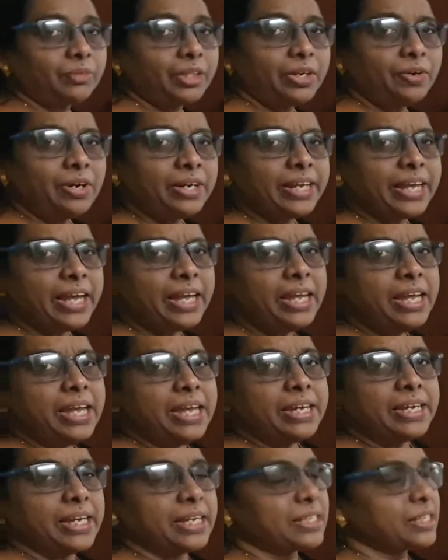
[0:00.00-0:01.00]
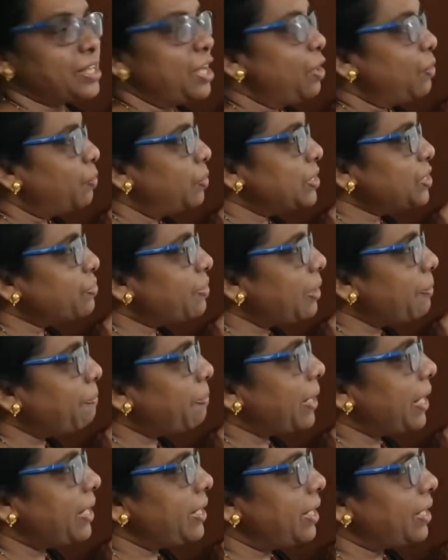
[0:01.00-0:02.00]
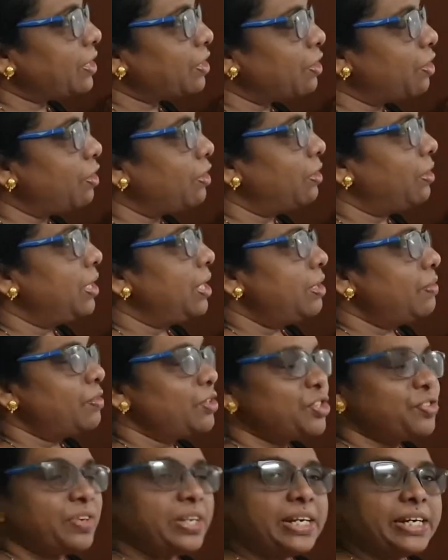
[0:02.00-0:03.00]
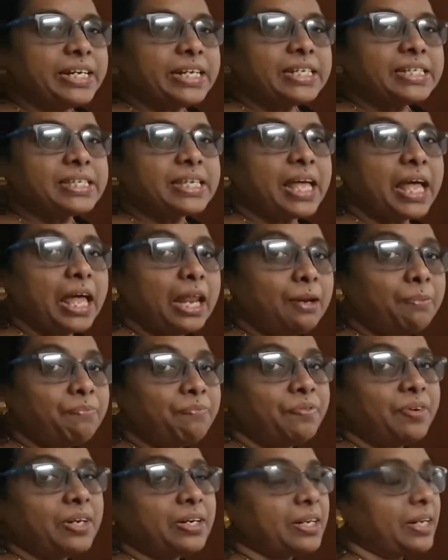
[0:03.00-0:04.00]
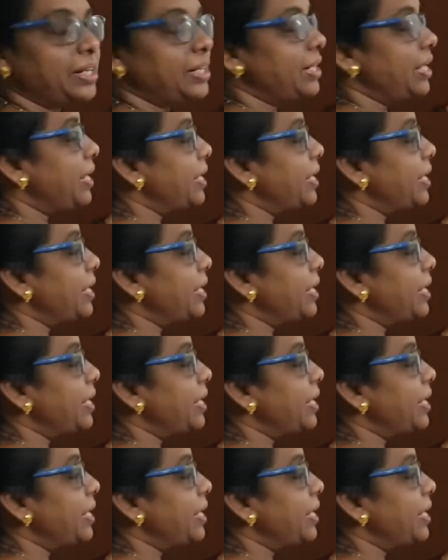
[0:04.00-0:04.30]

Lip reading: Okay, yes, which one play a role, which one it is helpful in an